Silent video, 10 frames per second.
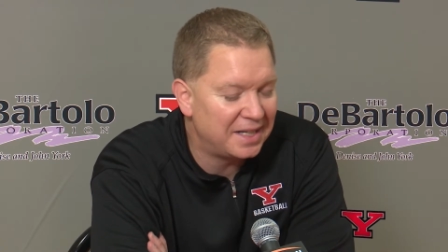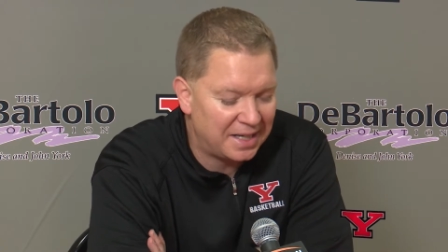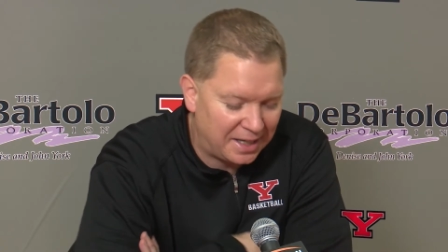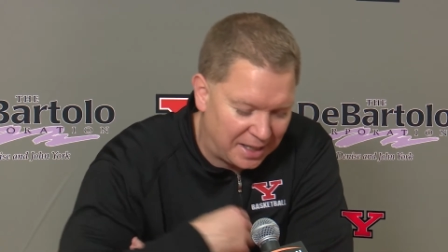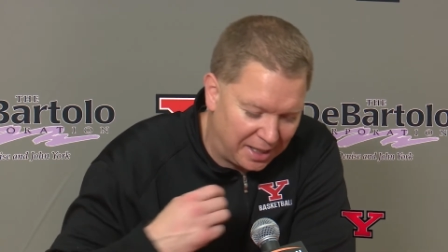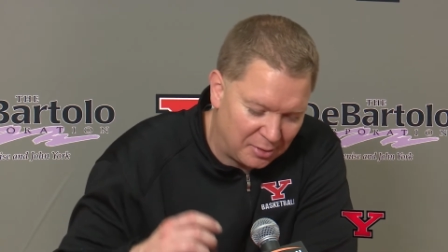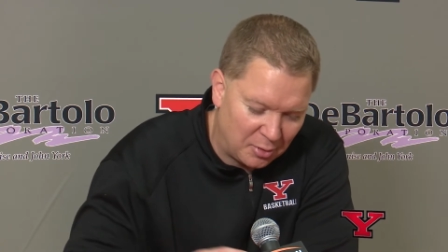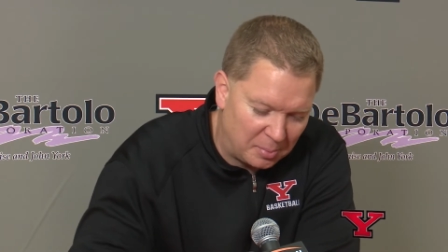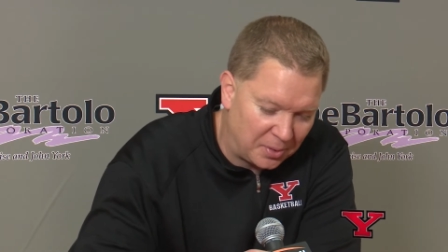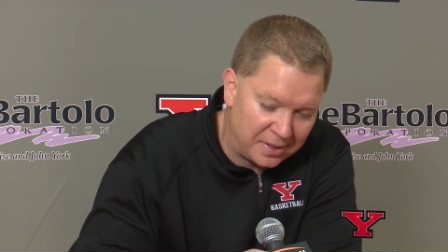uh, I don't
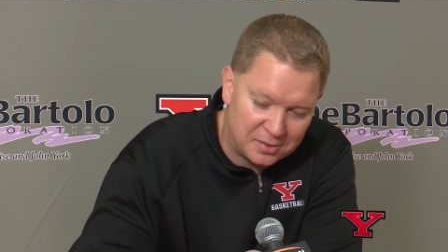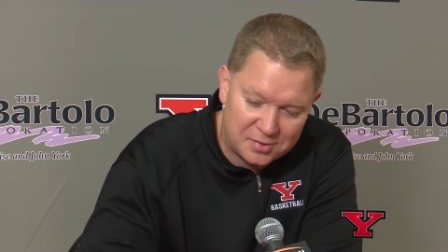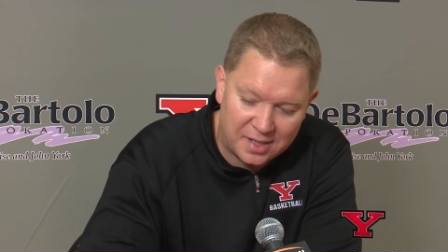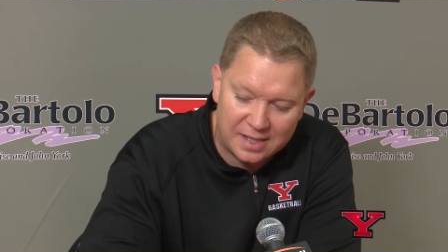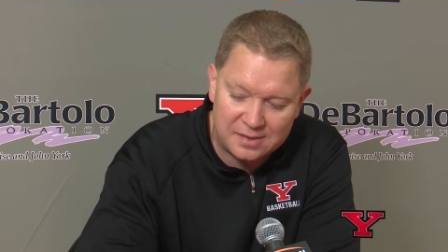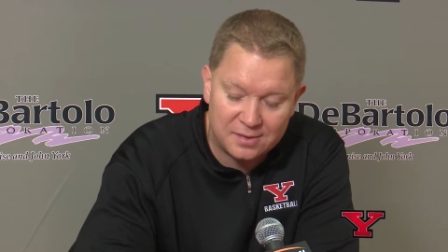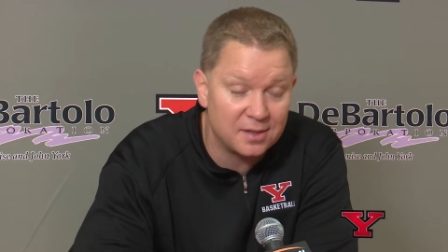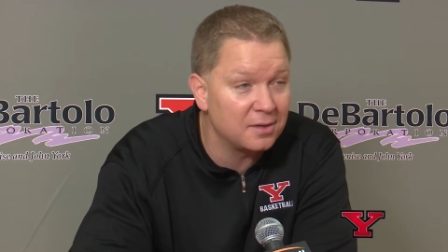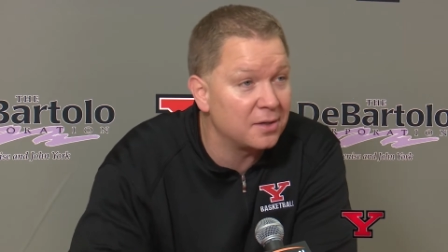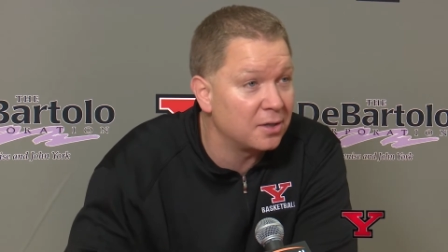want to play those guys.
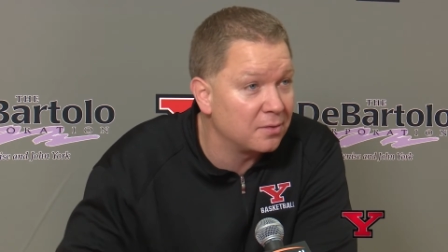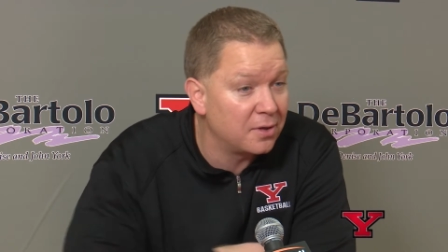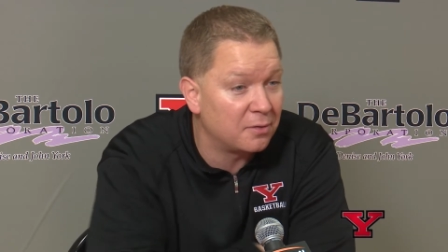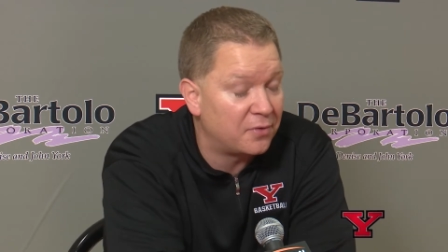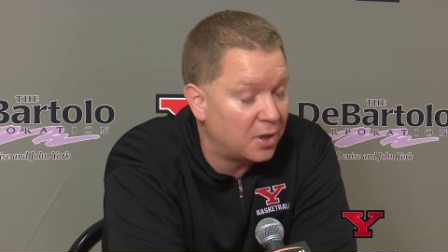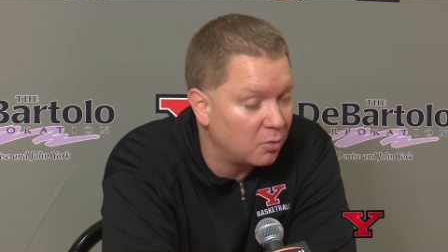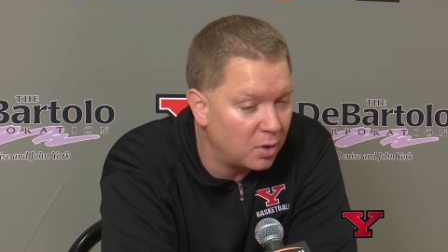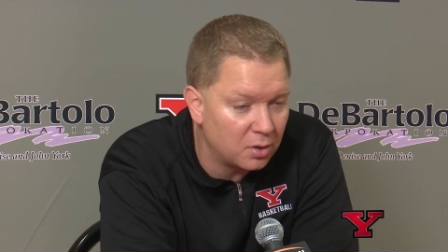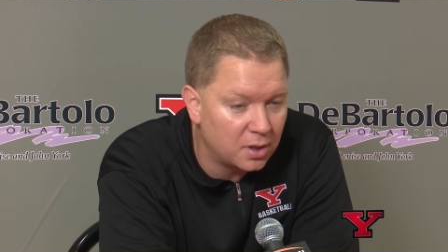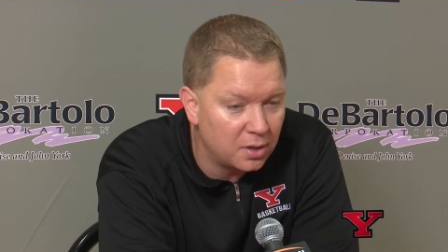They're they're they're very
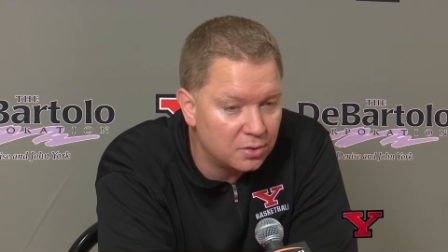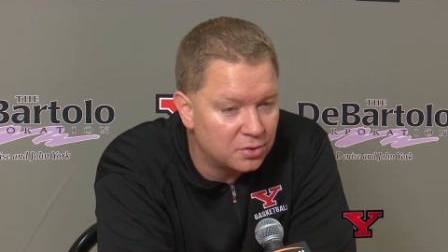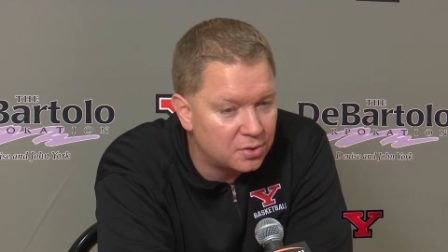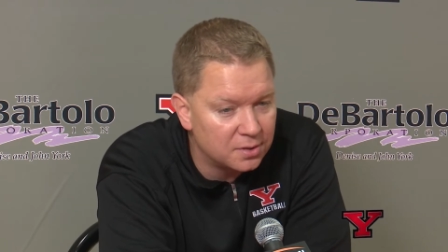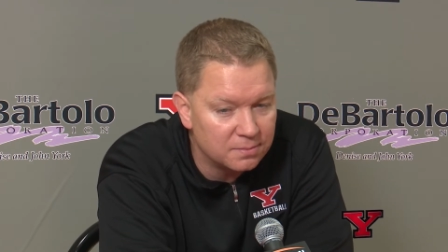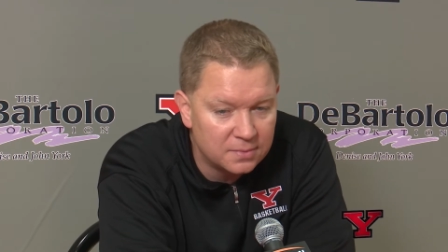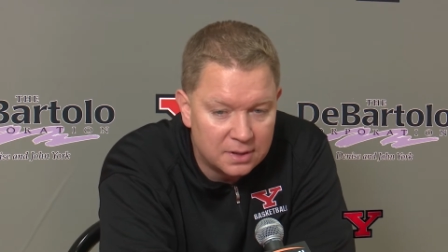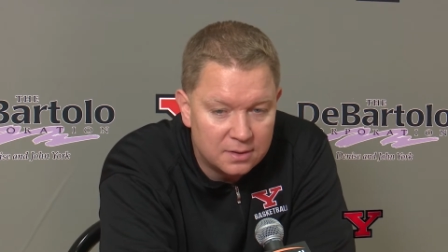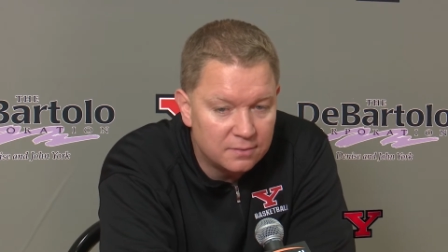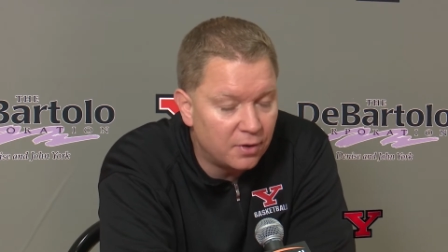well coached and
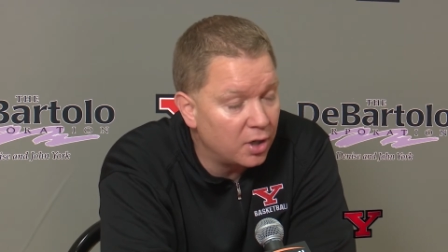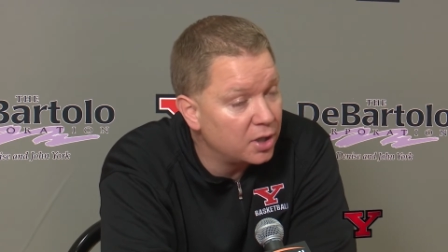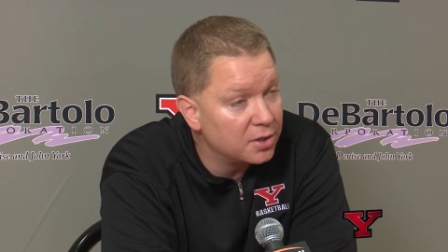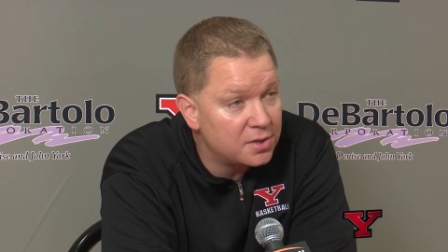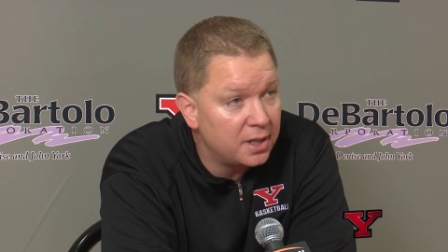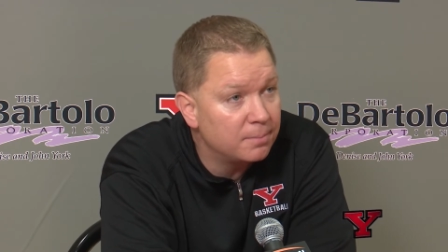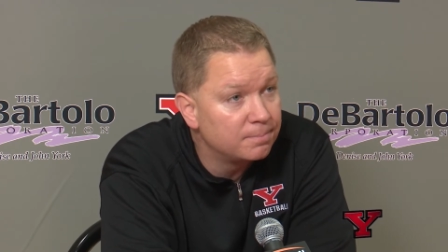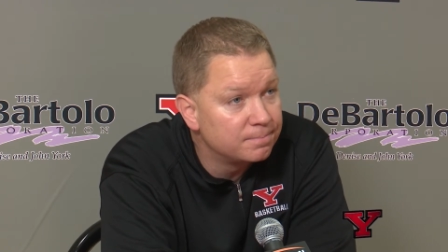very good team.